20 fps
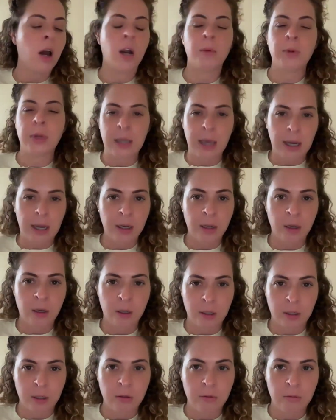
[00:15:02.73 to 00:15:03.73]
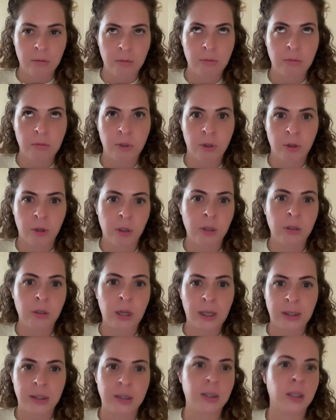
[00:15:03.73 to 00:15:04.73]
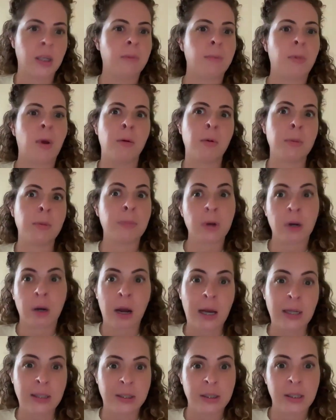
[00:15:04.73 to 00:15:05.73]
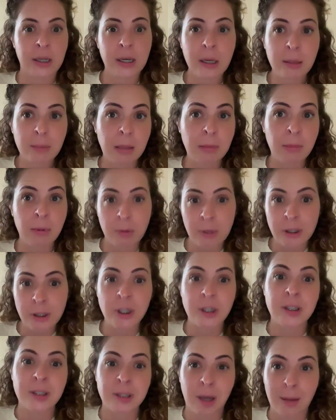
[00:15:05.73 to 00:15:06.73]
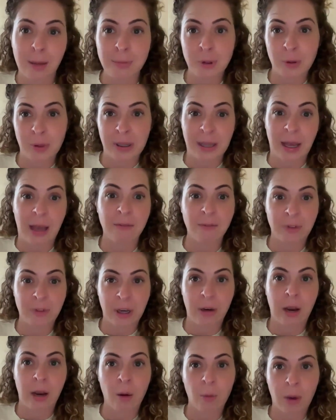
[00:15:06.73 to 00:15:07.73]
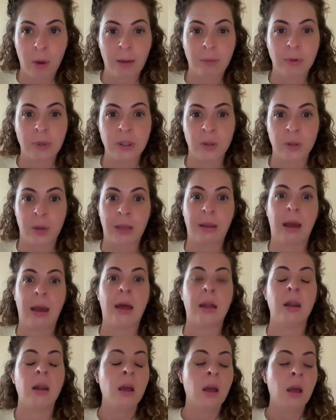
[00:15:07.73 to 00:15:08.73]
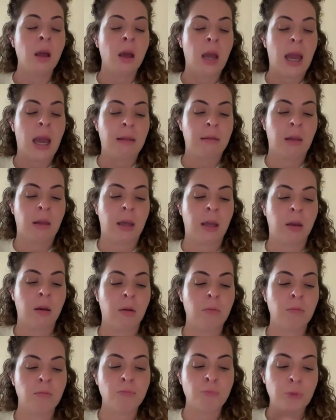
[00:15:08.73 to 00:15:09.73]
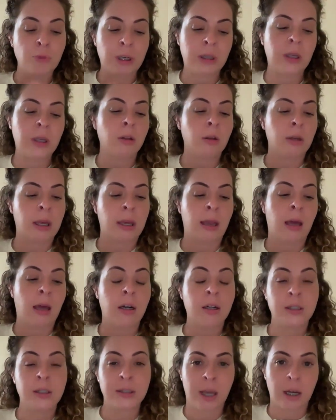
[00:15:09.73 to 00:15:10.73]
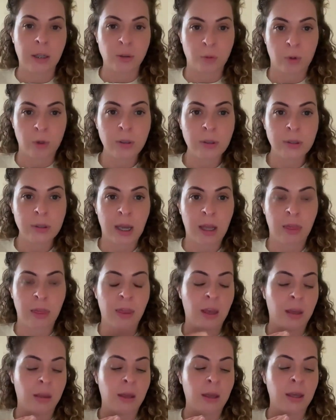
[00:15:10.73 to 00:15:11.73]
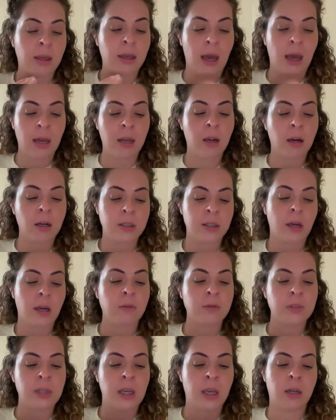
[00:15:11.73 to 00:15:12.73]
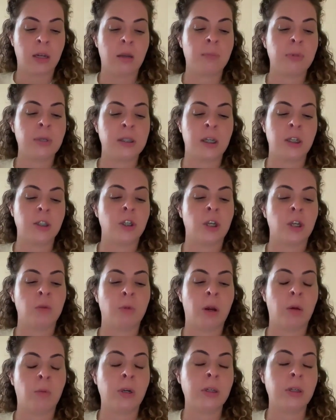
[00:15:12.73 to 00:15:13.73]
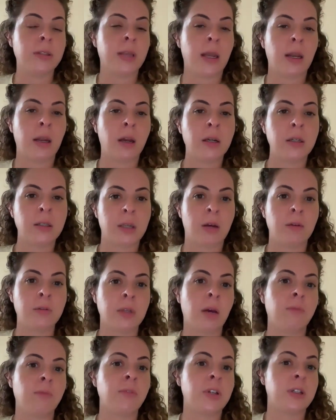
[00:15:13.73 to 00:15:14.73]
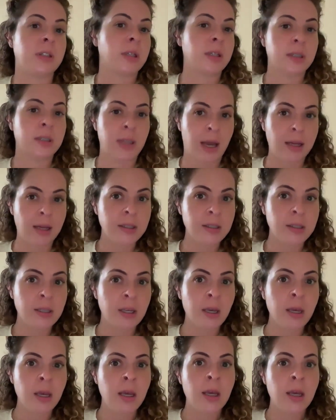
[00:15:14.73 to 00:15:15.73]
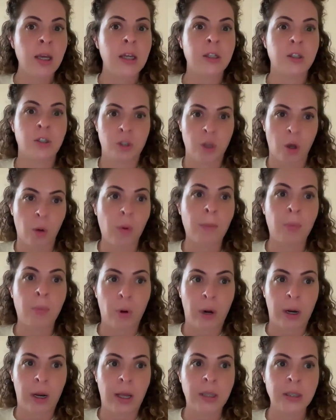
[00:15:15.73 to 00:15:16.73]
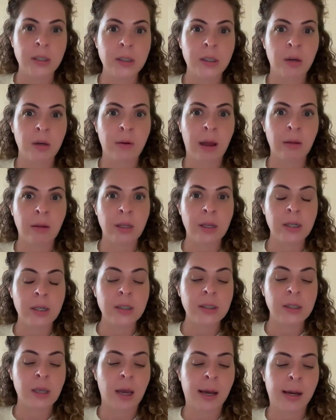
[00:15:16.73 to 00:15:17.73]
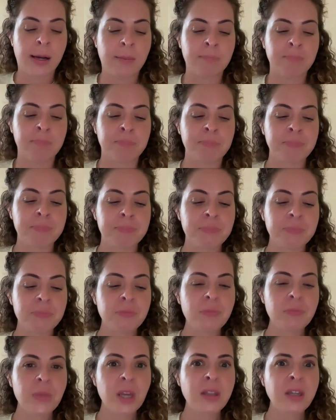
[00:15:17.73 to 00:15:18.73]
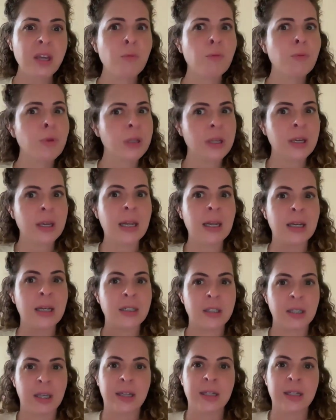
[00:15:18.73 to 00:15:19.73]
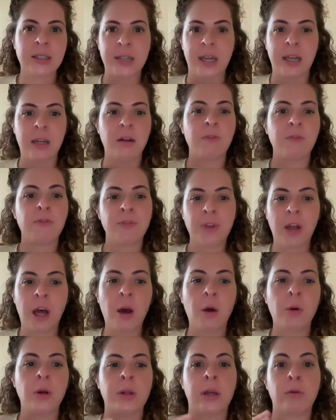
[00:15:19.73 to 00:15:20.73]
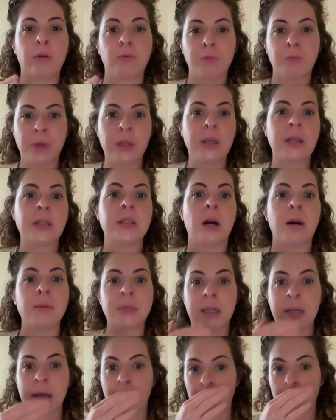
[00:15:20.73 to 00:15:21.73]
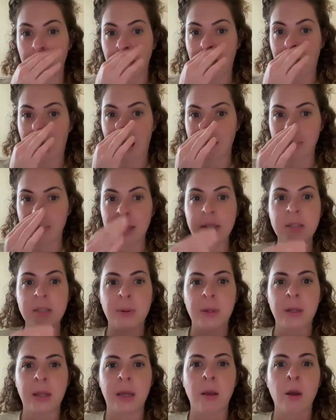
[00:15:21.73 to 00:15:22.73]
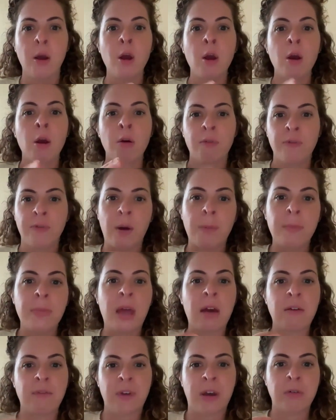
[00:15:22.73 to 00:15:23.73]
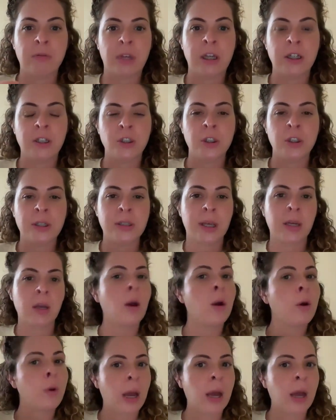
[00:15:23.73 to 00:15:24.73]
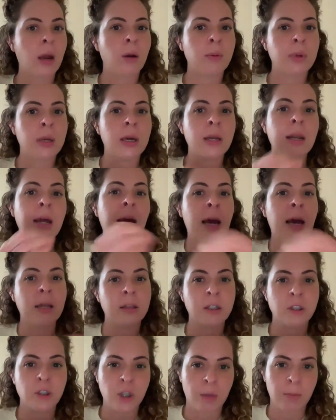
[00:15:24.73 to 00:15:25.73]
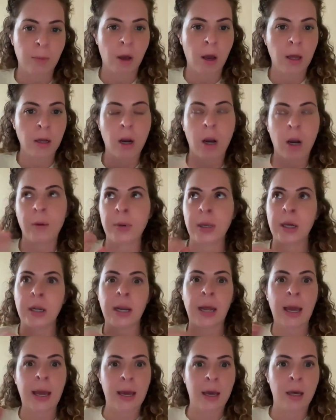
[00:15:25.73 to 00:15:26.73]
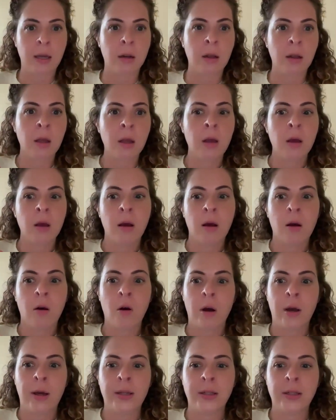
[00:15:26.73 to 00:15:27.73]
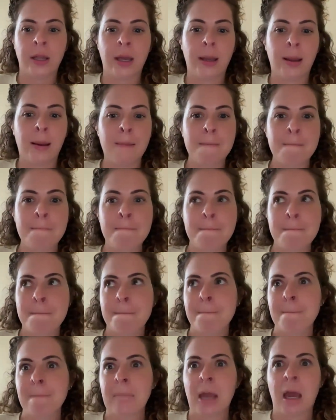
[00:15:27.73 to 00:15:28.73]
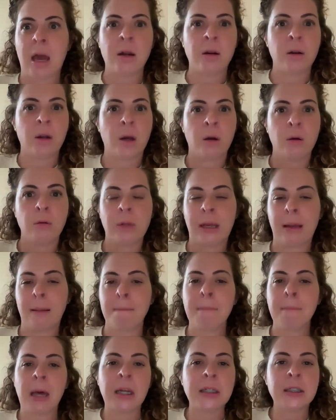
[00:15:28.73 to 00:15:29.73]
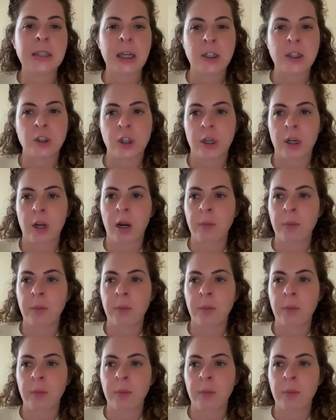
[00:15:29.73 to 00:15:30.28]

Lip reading: Are we getting good? good night's sleep? Are we procrastinating? Maybe we should stop doing that and figure out why we're doing that. And like really looking at our schedules, I think like getting ourselves in a position where we're setting ourselves up for success is so important around this. And like really getting into like a state of flow or like really adopting healthy habits. But like from that foundation, it's like, okay, are we going to add the gym on? Are we going to add on like, I don't know, like meditation?